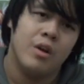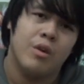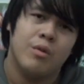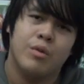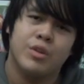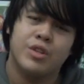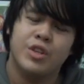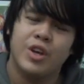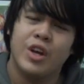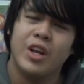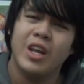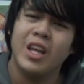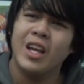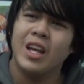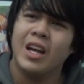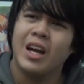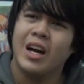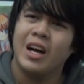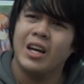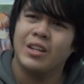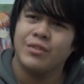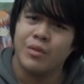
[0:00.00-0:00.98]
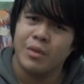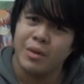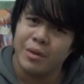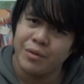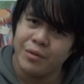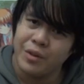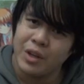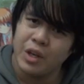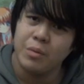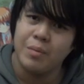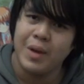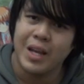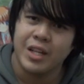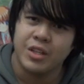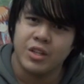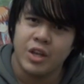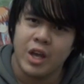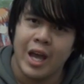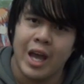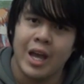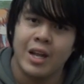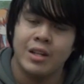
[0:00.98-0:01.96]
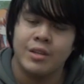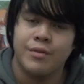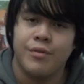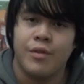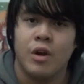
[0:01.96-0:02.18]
Returning cards from the field back to your hand is